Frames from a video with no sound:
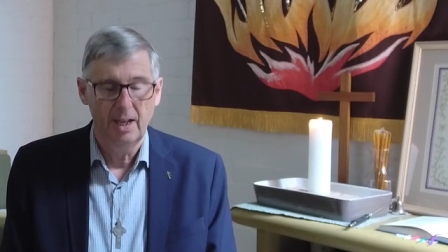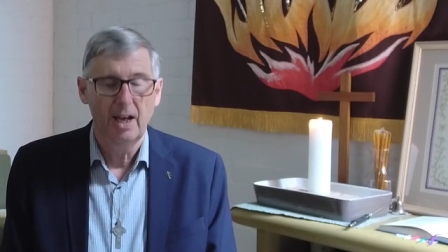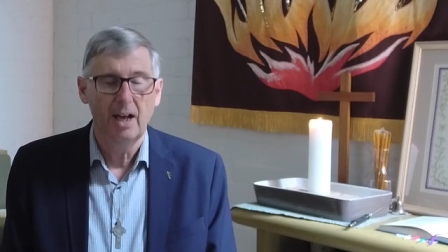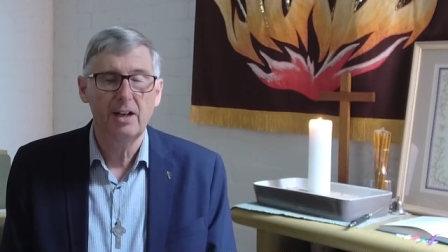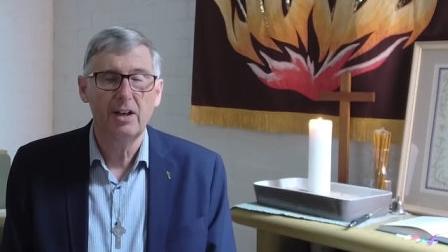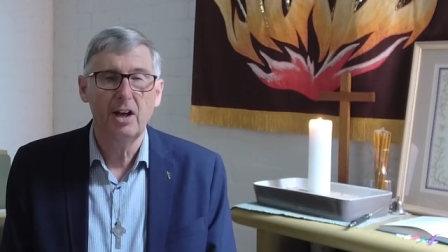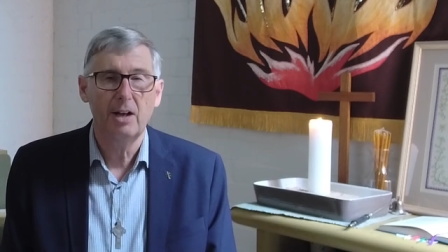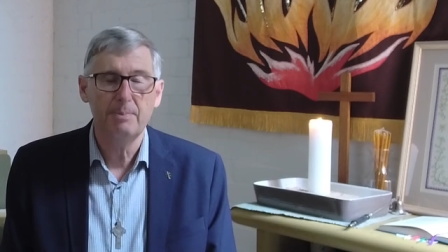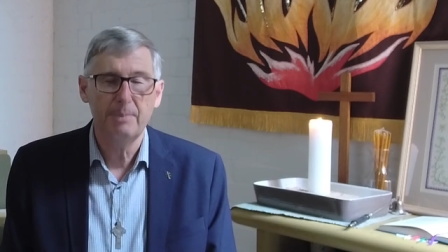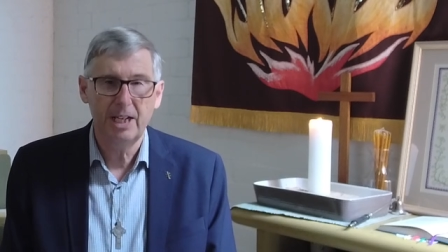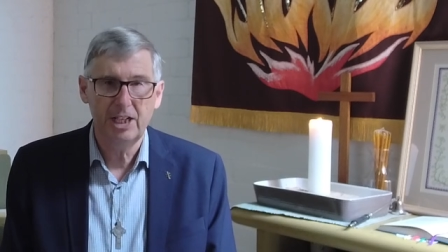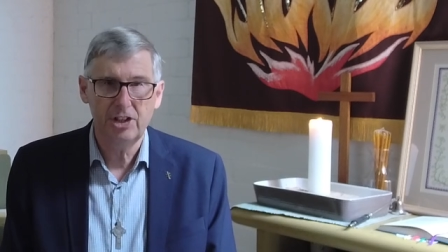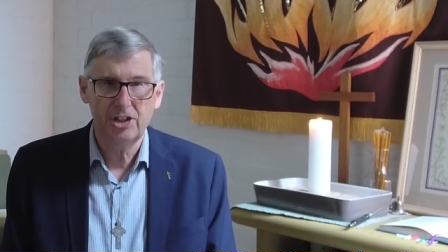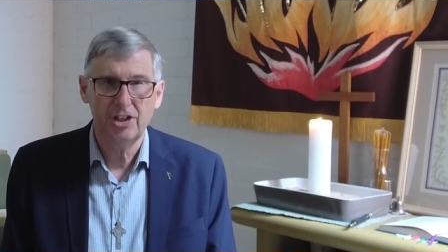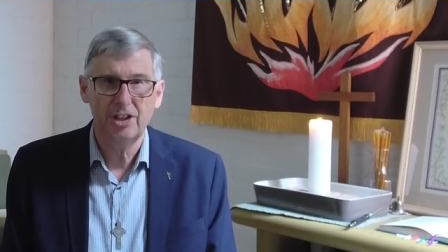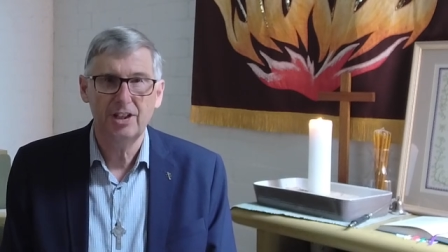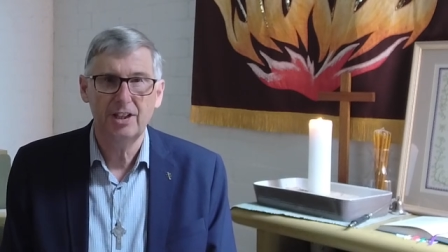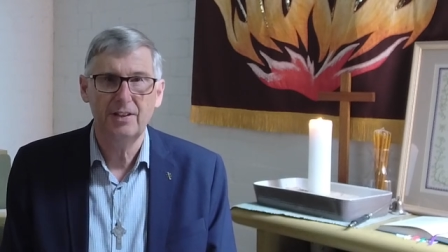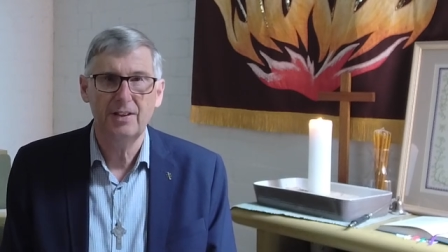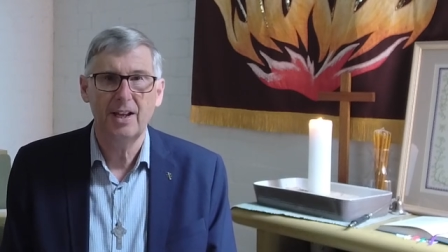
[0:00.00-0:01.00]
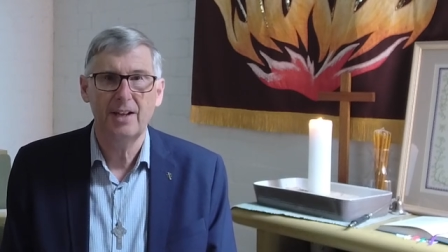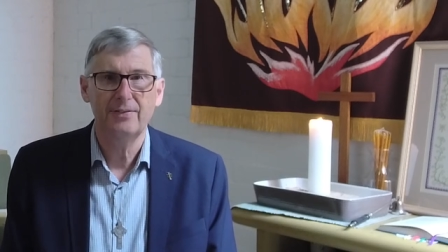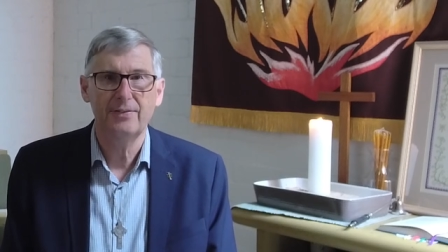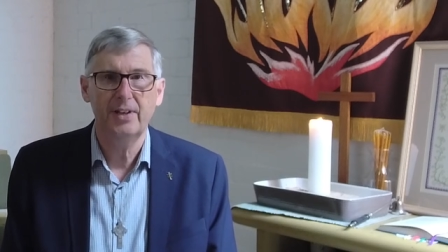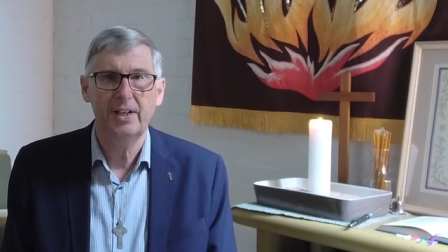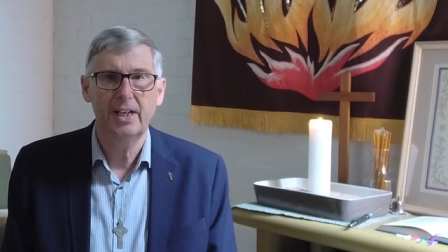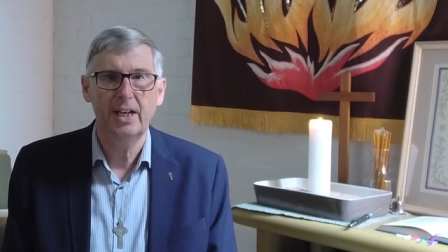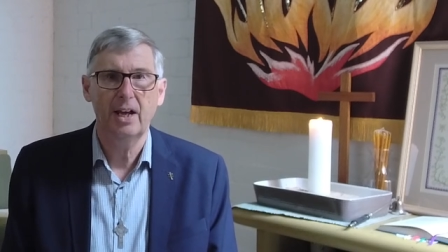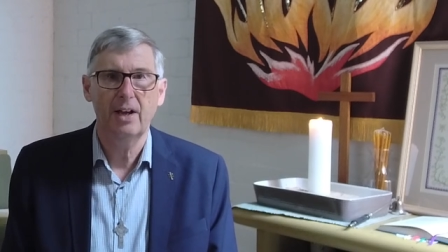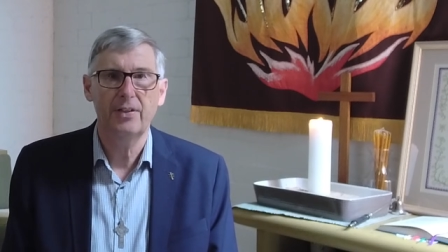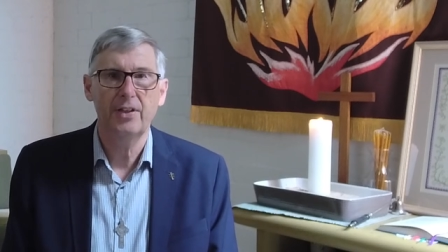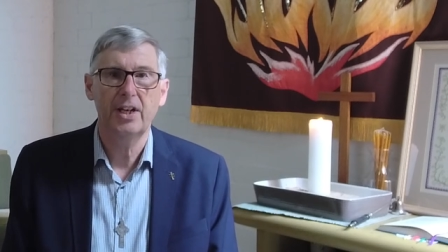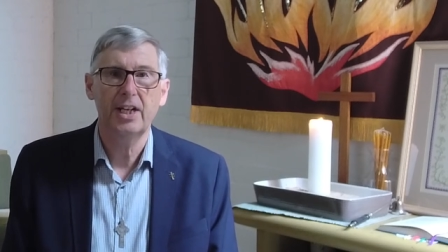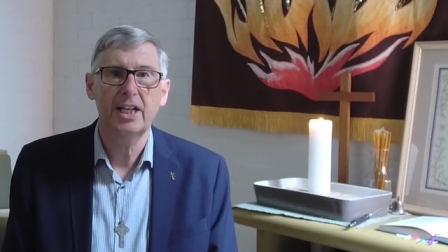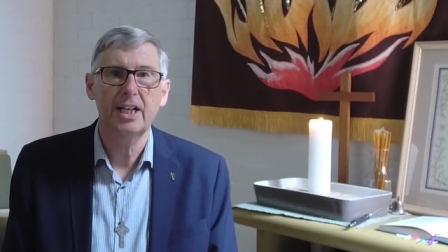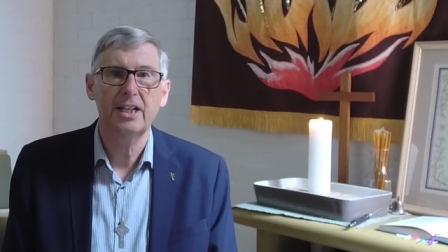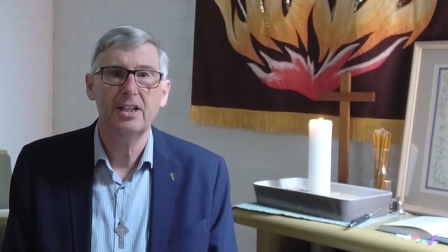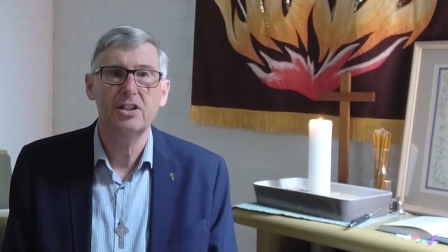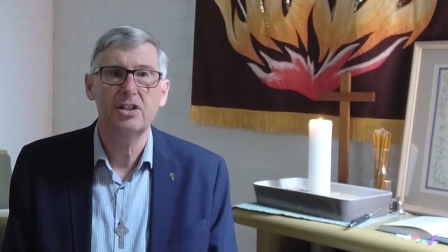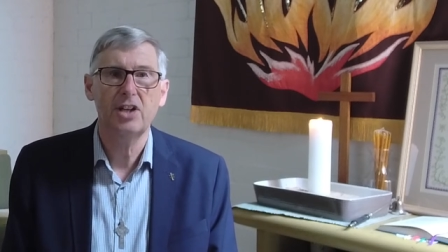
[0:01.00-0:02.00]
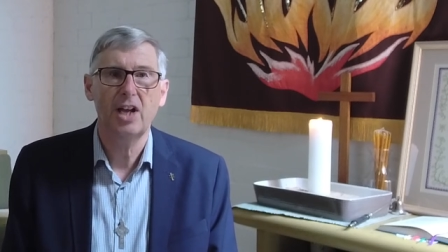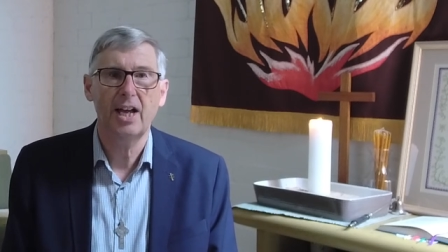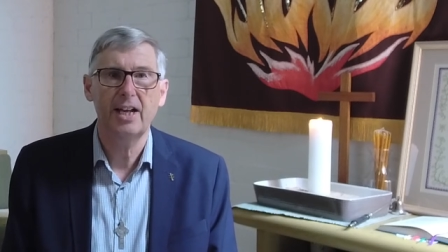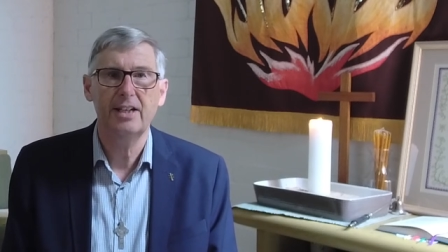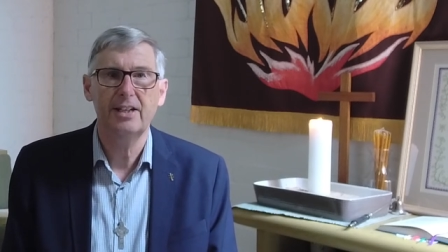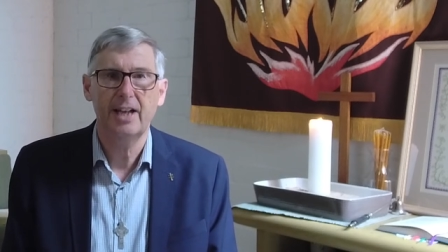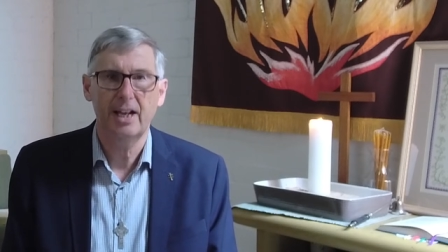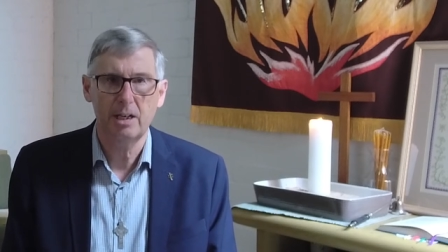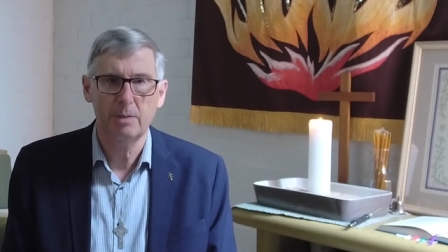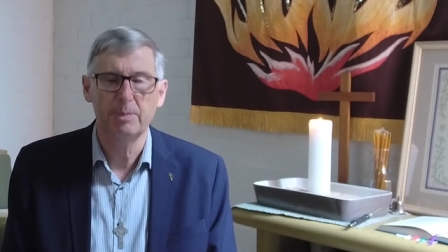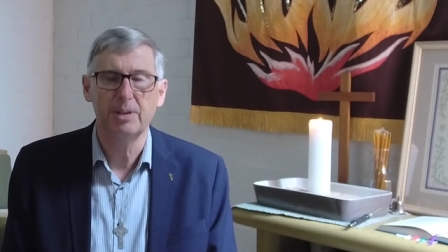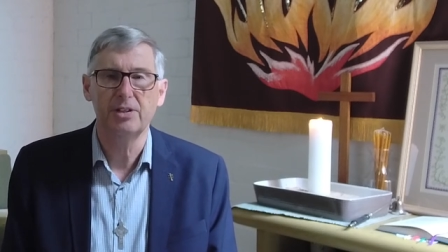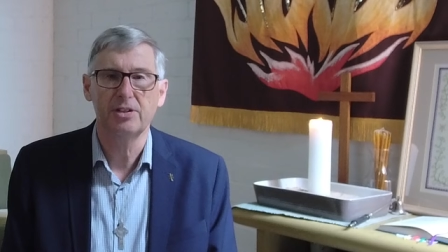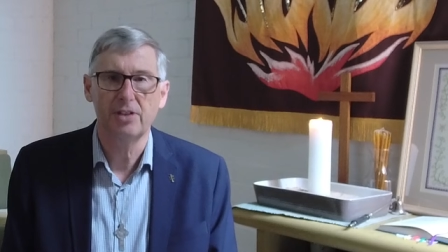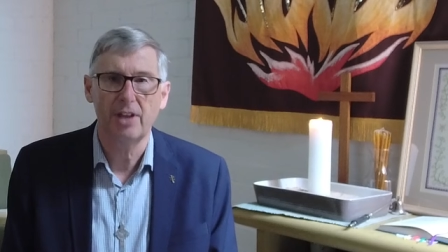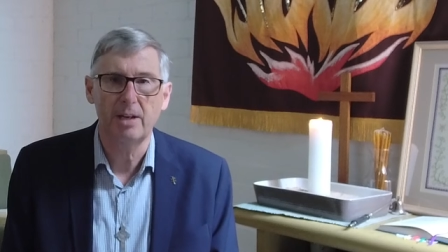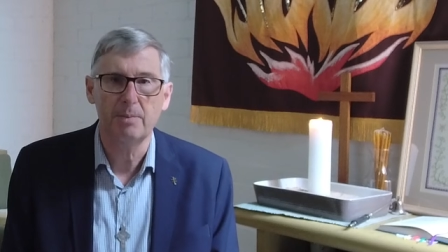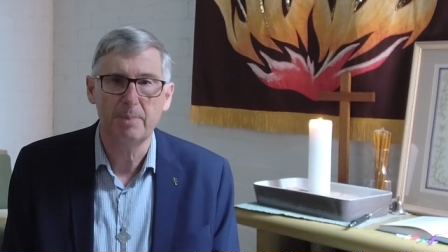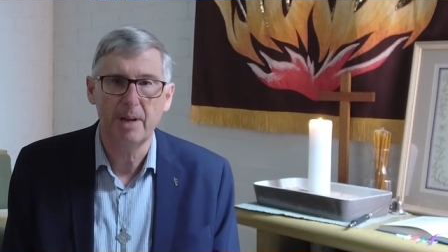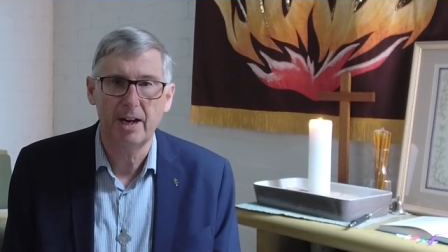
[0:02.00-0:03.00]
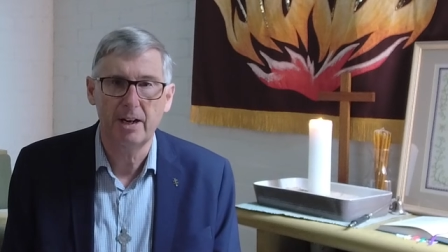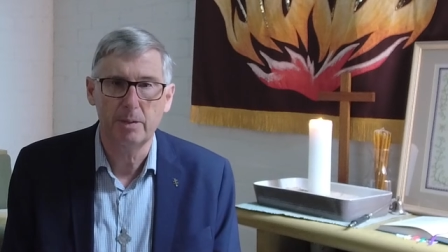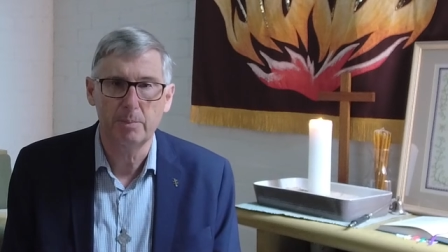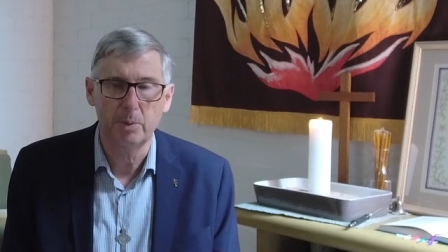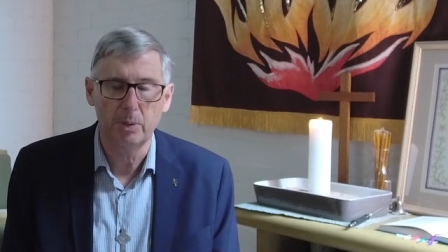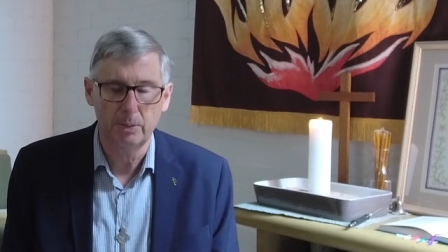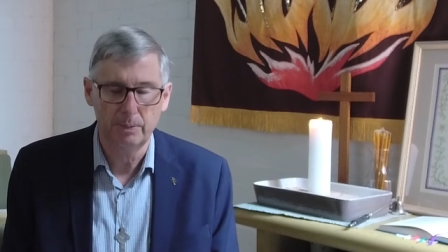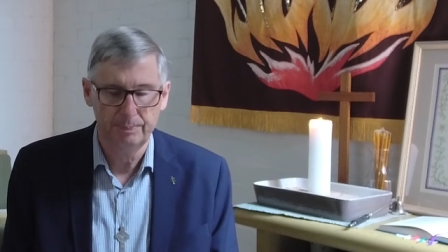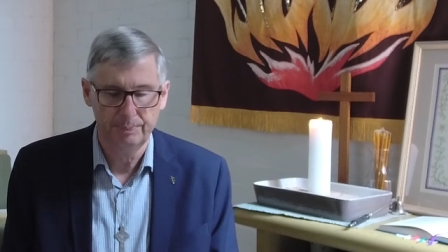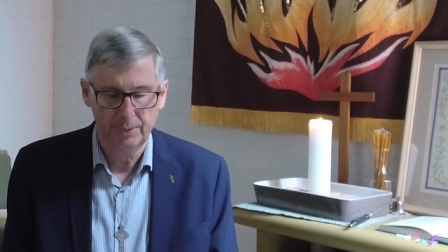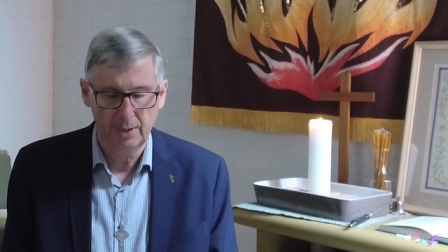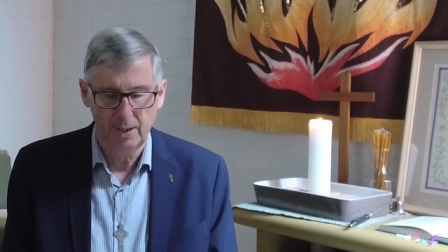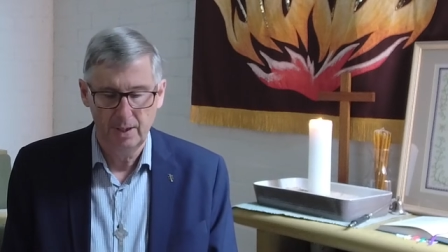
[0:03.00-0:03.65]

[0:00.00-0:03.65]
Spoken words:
And I mentioned in that video that it contained elements, that parable,